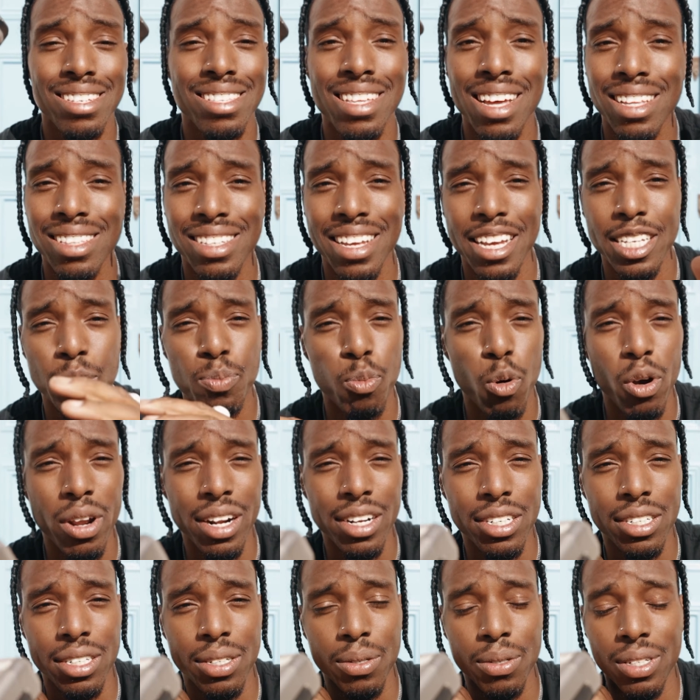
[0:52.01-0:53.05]
thing takes point
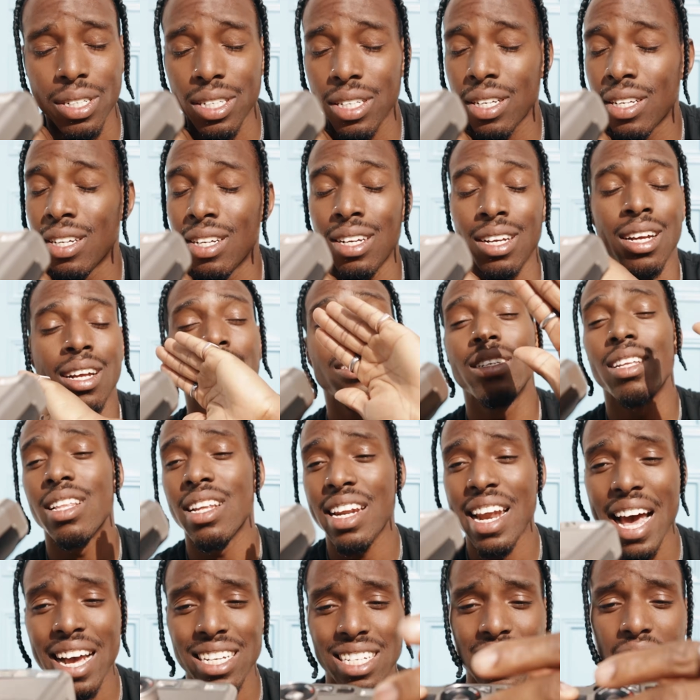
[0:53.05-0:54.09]
and shoot to the
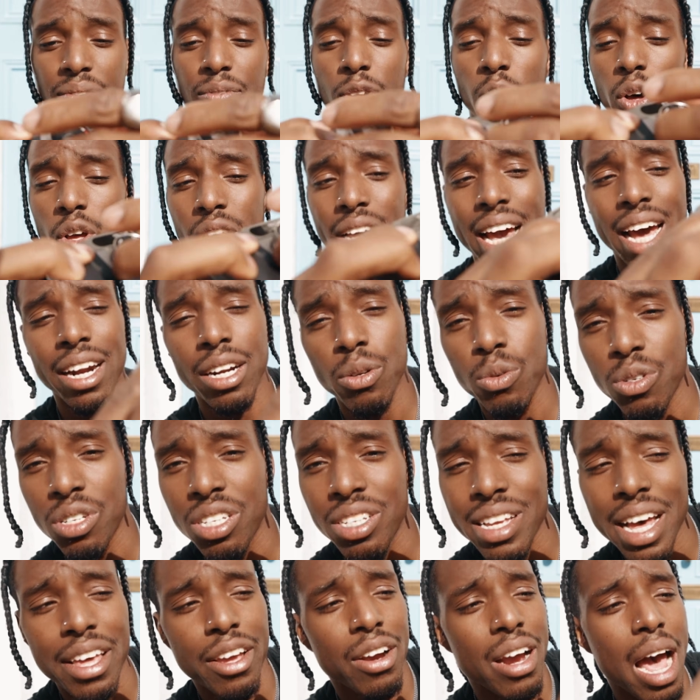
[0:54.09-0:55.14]
next level. All you gotta do is
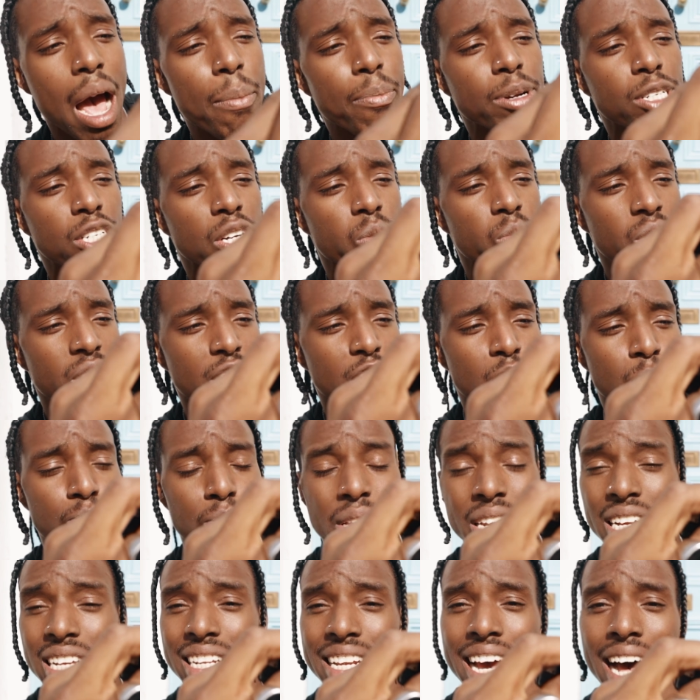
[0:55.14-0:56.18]
set your aperture with the
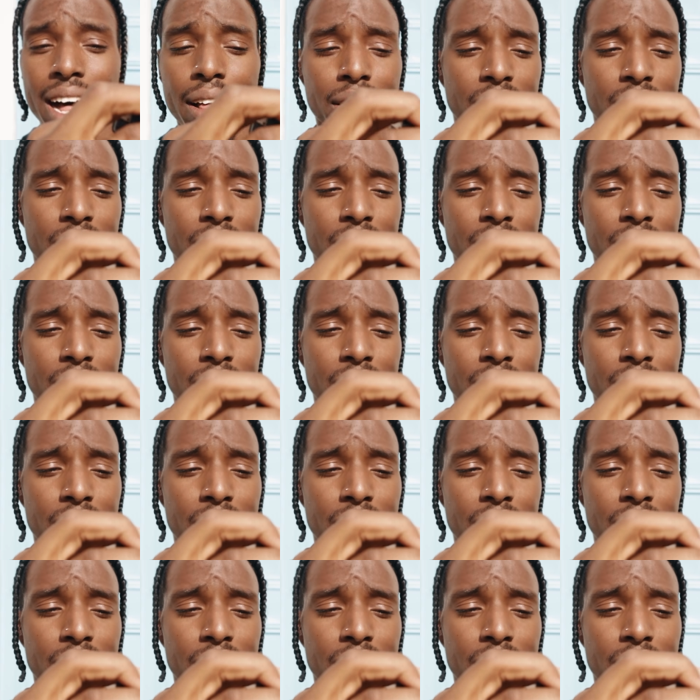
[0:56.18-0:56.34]
spinny dial